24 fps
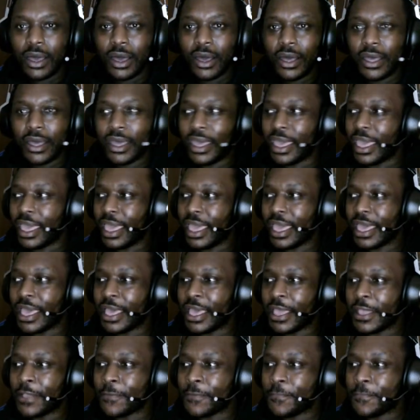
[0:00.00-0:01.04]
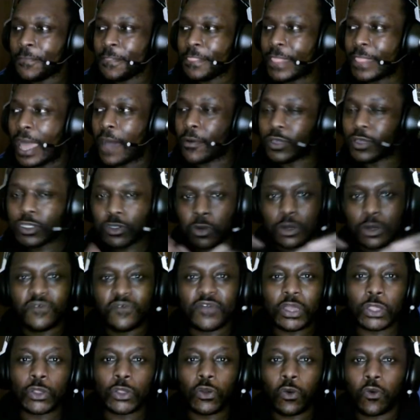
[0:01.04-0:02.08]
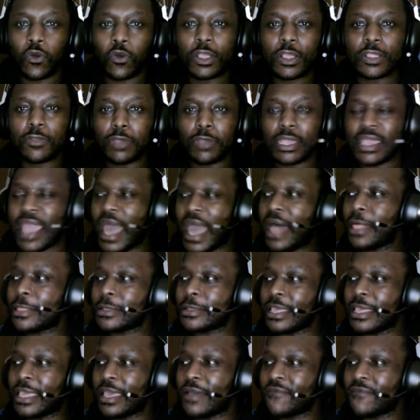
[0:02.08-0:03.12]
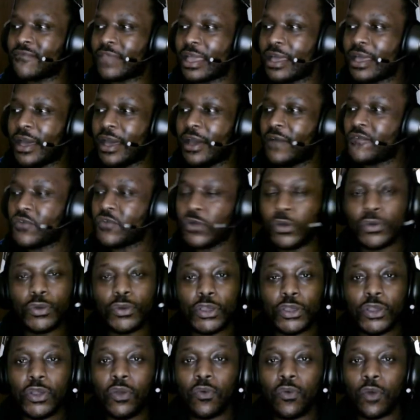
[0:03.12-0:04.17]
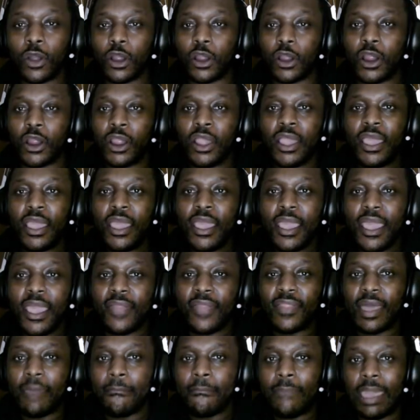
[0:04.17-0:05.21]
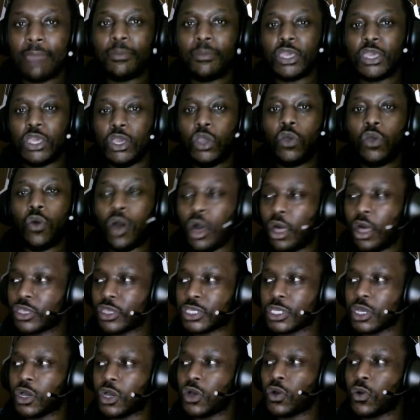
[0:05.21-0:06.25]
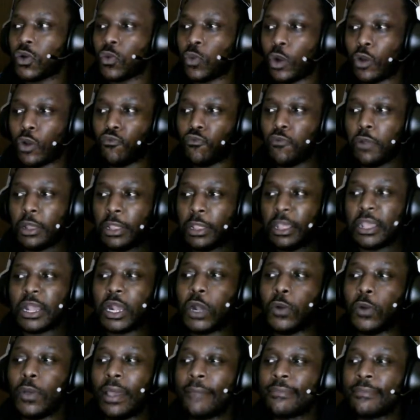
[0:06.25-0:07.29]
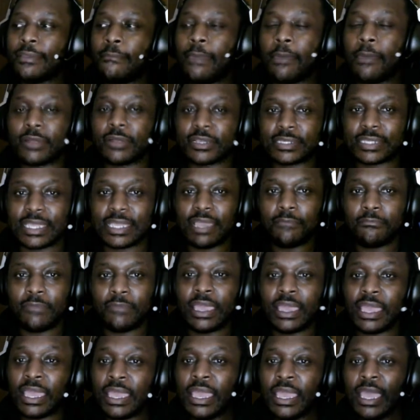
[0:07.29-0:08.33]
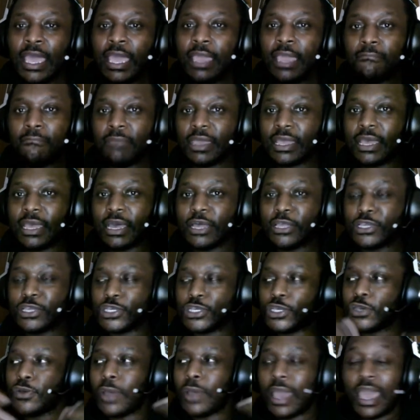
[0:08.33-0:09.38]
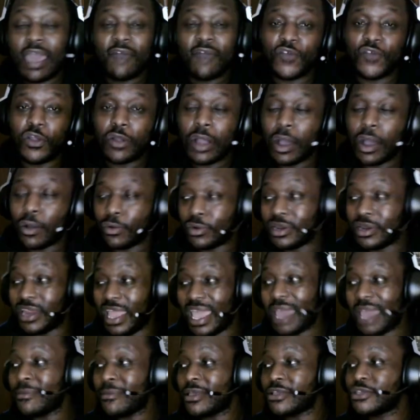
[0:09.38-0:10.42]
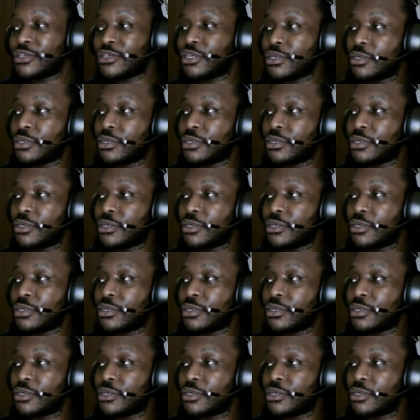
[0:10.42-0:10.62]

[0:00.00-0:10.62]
And I was sort of ignoring the reality of who you were, and that maybe you also weren't really equipped to be able to see me because you have your own damage.